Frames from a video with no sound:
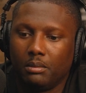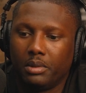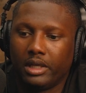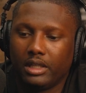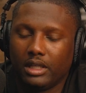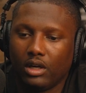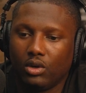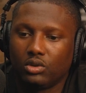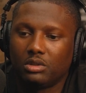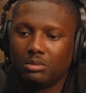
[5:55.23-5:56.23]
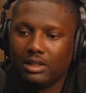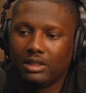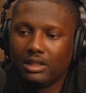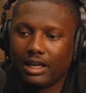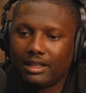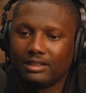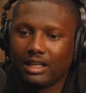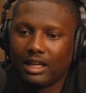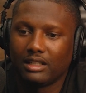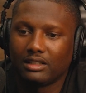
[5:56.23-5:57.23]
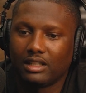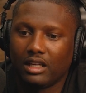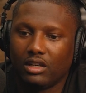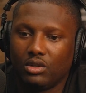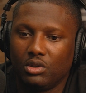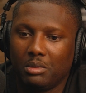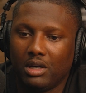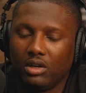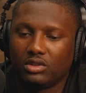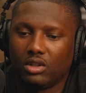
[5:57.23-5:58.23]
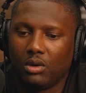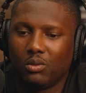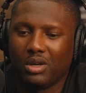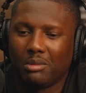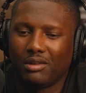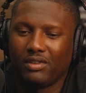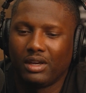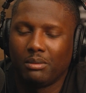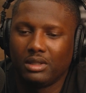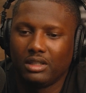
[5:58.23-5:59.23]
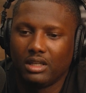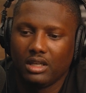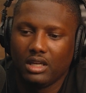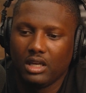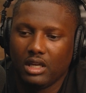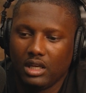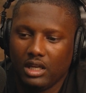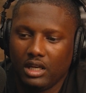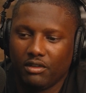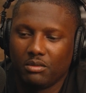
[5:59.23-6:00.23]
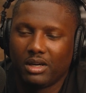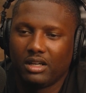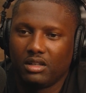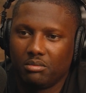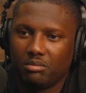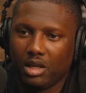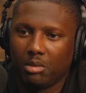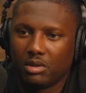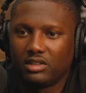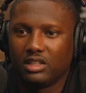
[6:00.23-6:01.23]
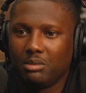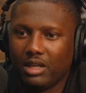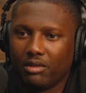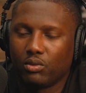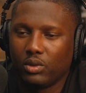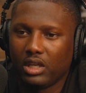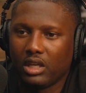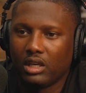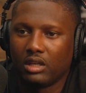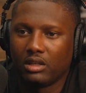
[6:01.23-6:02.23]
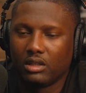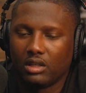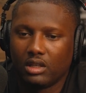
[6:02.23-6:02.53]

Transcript: But ultimately, I decided to stay home. I wanted my family and everybody to be able to see me every weekend.